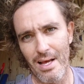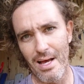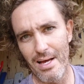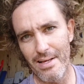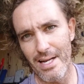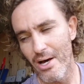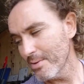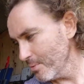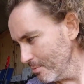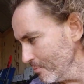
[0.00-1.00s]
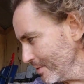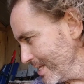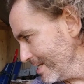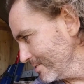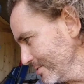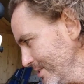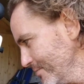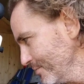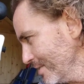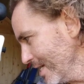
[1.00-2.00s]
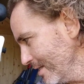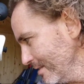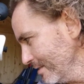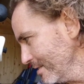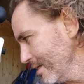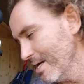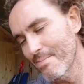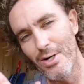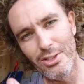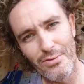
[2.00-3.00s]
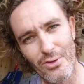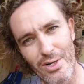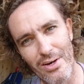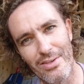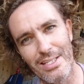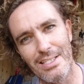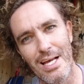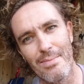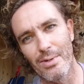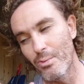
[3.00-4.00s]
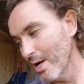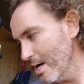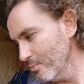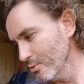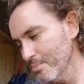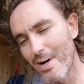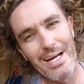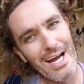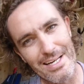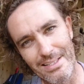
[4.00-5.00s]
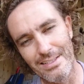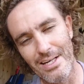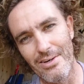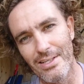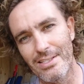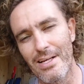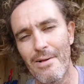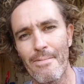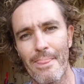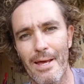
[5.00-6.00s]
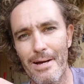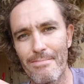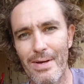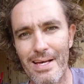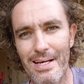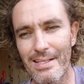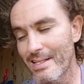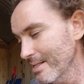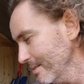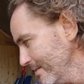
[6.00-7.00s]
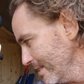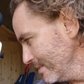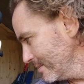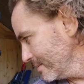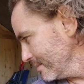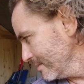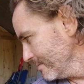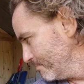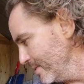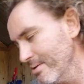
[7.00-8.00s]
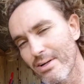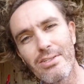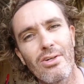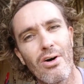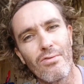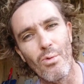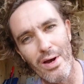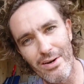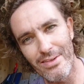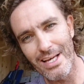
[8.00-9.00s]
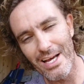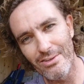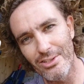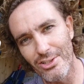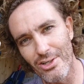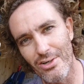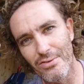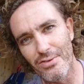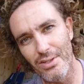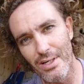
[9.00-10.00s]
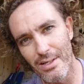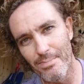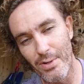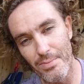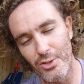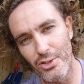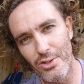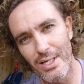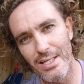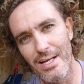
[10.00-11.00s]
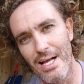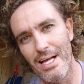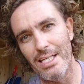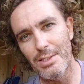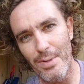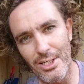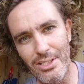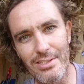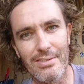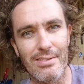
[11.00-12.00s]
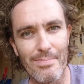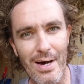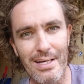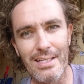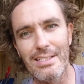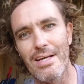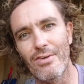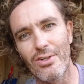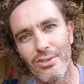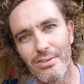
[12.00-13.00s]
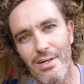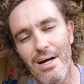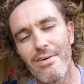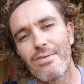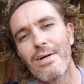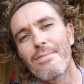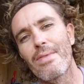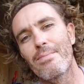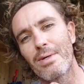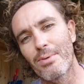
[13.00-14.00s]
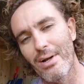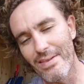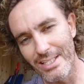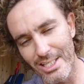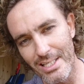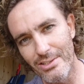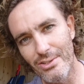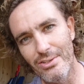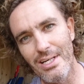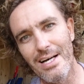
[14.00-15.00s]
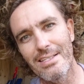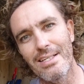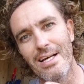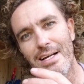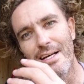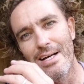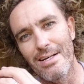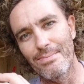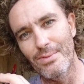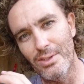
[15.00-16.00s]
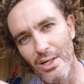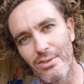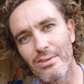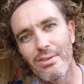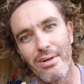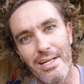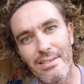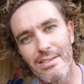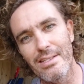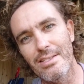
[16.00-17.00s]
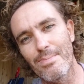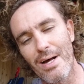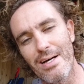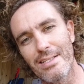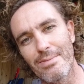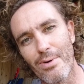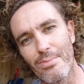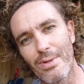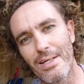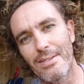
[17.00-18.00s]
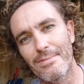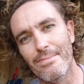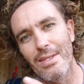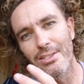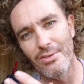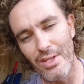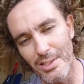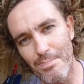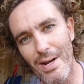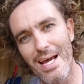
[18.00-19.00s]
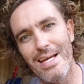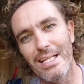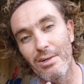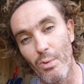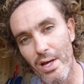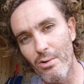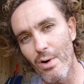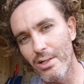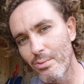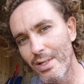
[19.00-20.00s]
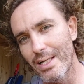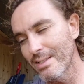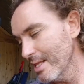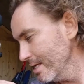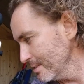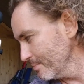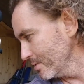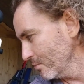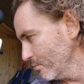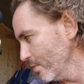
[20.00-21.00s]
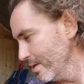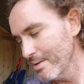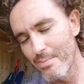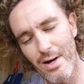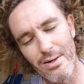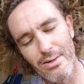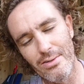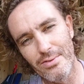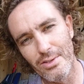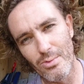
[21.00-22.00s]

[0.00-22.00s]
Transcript: Now the problem with the XR650L, most of you know this, but when I bought the bike I didn't know this. There's a big risk of wearing the countershaft prematurely, especially since the bike doesn't have a push drive. People run the chain too tight, don't grease the splines properly, so if there's play it can wear quite quickly, and there is a bit of wear in mine after